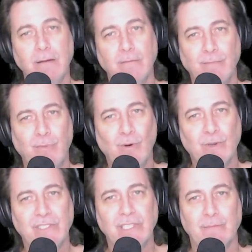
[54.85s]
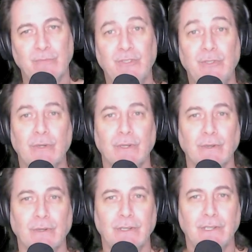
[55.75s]
Pour Some Sugar
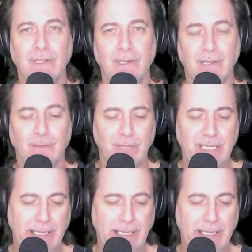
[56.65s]
on Me.